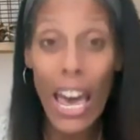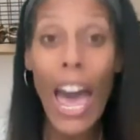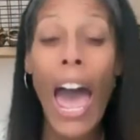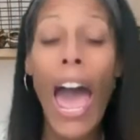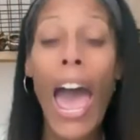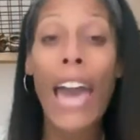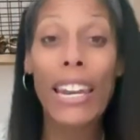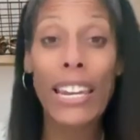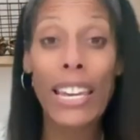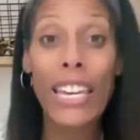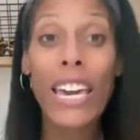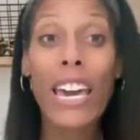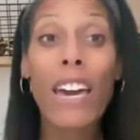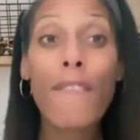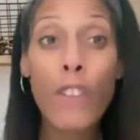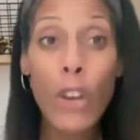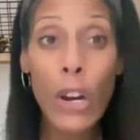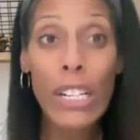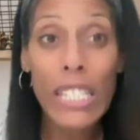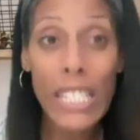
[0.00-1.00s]
and give
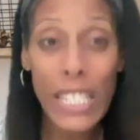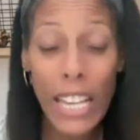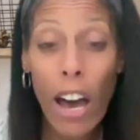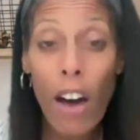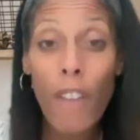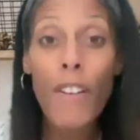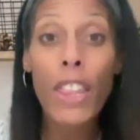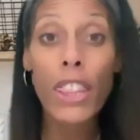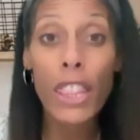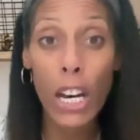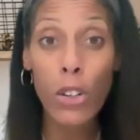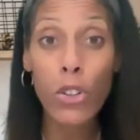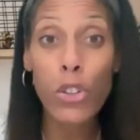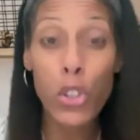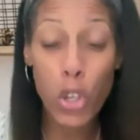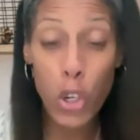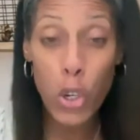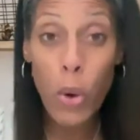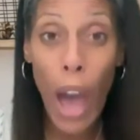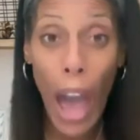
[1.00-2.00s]
yourself those
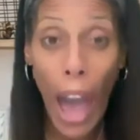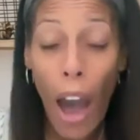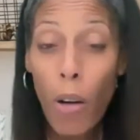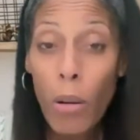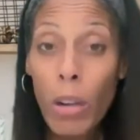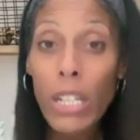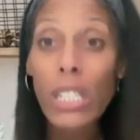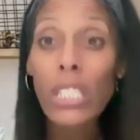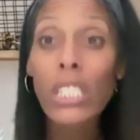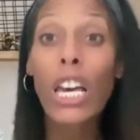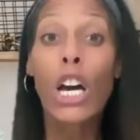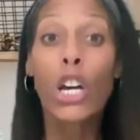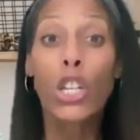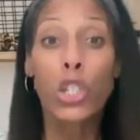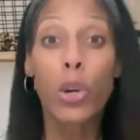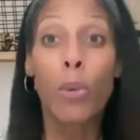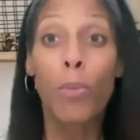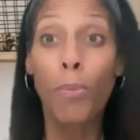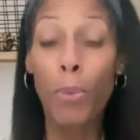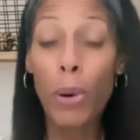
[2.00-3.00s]
2 hours to
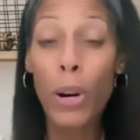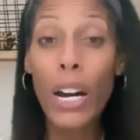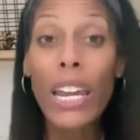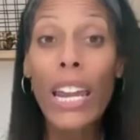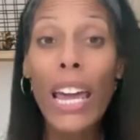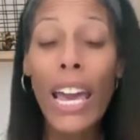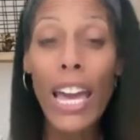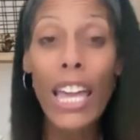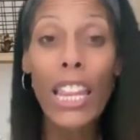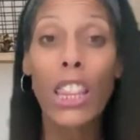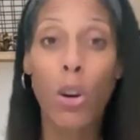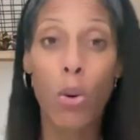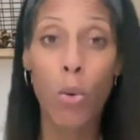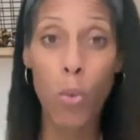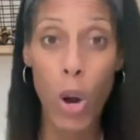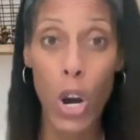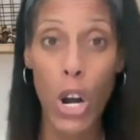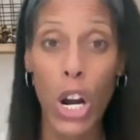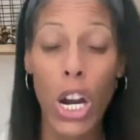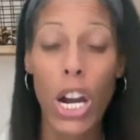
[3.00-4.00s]
put in the
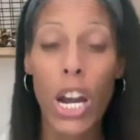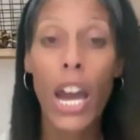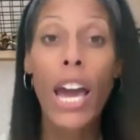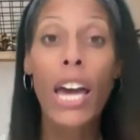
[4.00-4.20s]
work